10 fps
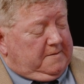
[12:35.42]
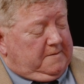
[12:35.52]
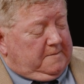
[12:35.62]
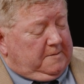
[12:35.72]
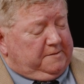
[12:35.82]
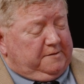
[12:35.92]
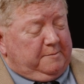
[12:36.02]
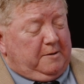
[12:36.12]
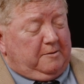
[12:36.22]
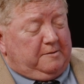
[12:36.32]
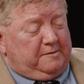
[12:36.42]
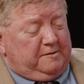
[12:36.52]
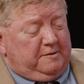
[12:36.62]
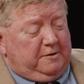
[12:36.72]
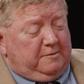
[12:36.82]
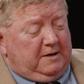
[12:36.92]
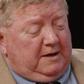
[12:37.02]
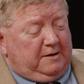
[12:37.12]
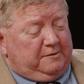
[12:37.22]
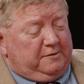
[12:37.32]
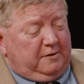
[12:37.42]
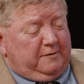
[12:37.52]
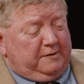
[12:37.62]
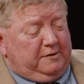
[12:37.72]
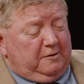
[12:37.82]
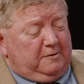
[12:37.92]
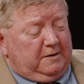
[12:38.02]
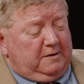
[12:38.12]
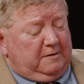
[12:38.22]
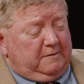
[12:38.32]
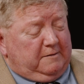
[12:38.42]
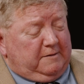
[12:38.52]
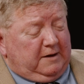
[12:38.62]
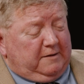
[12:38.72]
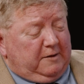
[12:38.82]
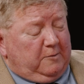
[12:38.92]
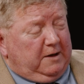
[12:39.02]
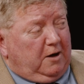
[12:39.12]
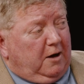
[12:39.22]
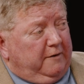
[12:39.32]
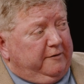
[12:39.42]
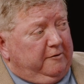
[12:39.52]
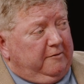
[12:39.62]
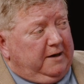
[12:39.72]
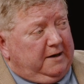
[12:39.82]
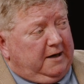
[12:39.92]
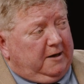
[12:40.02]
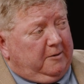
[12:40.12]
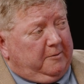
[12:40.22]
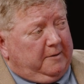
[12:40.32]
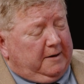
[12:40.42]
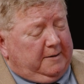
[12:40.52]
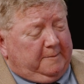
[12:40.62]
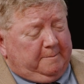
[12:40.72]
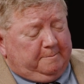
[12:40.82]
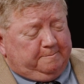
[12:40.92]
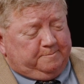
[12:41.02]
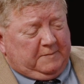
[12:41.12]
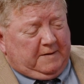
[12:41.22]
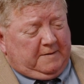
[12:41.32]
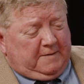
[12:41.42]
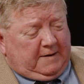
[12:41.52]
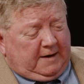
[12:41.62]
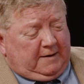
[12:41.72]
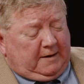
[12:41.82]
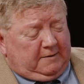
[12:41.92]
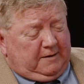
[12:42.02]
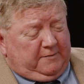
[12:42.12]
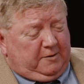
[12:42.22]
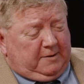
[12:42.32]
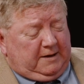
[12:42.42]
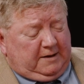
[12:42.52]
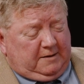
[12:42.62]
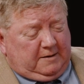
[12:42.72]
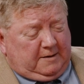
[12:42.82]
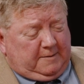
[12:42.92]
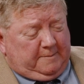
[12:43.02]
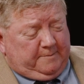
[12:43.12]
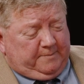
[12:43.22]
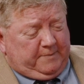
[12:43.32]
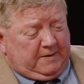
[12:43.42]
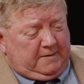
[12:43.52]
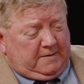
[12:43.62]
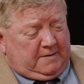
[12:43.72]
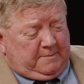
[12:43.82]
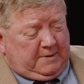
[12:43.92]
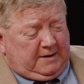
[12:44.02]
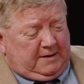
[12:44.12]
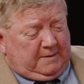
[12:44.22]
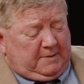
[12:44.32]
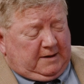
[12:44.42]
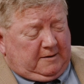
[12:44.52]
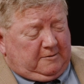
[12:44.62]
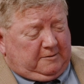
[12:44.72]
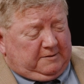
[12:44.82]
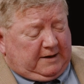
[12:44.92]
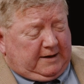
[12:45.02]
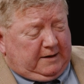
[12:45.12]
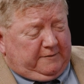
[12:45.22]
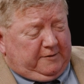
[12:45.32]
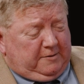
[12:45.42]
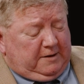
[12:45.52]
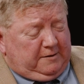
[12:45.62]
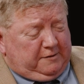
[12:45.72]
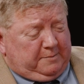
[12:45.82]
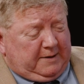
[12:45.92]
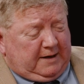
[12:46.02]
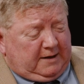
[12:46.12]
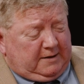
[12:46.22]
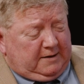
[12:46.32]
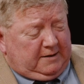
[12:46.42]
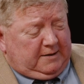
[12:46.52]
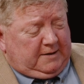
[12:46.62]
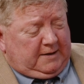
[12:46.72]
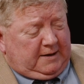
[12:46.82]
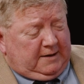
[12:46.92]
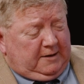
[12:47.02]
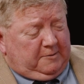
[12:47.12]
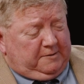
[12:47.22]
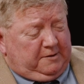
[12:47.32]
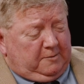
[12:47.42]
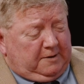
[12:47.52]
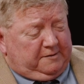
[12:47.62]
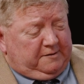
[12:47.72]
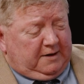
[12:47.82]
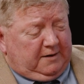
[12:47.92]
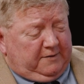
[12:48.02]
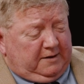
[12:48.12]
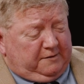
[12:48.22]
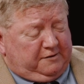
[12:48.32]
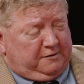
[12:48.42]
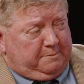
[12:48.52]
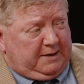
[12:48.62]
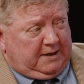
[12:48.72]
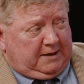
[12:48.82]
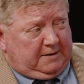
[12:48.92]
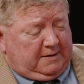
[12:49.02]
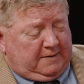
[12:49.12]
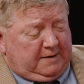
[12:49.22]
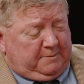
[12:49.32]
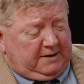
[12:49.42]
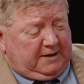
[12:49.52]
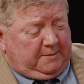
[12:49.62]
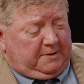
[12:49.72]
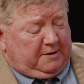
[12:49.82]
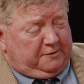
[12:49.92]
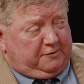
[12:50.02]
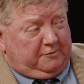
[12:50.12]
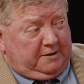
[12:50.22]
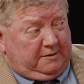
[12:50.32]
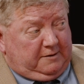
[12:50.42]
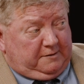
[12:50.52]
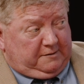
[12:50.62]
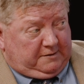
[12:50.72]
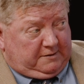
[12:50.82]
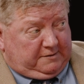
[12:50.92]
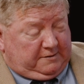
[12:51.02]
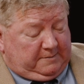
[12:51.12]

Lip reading: What's the most unique service you can think that we offer right now? I'll give you a hint. My uncle died a few years back, and he was U.S. Navy in Spain, and then became an Australian citizen.